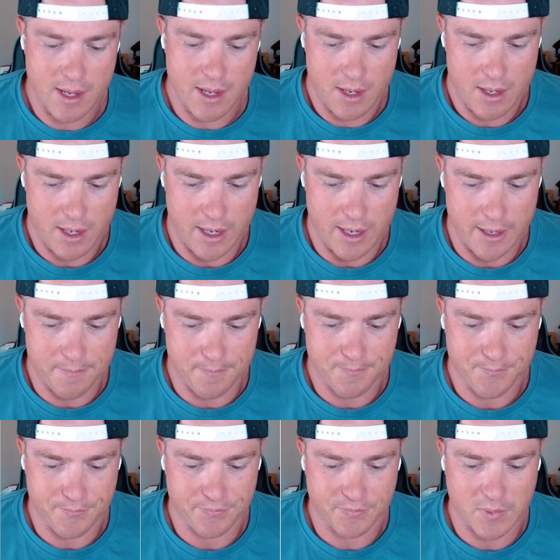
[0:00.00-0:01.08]
And
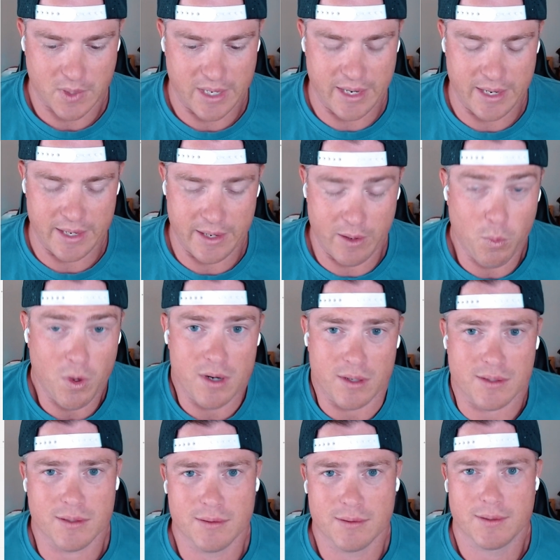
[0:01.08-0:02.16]
it worked.